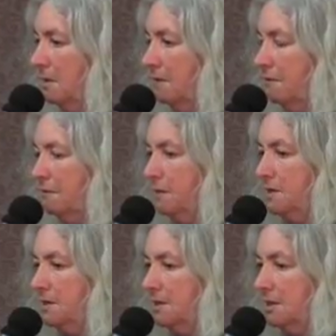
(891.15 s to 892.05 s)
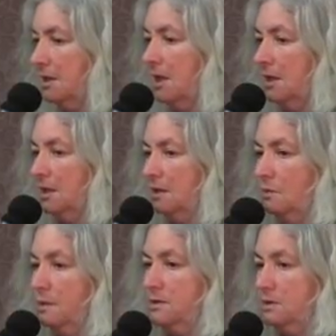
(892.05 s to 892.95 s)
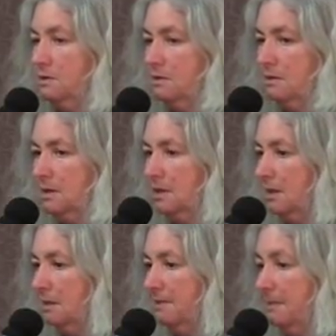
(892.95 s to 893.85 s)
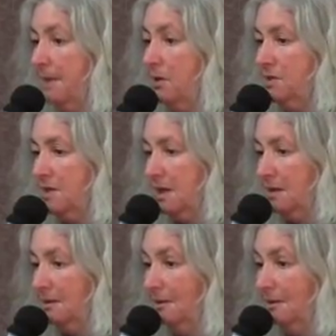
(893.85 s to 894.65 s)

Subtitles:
a freezing Canadian winter in nothing but a bearskin.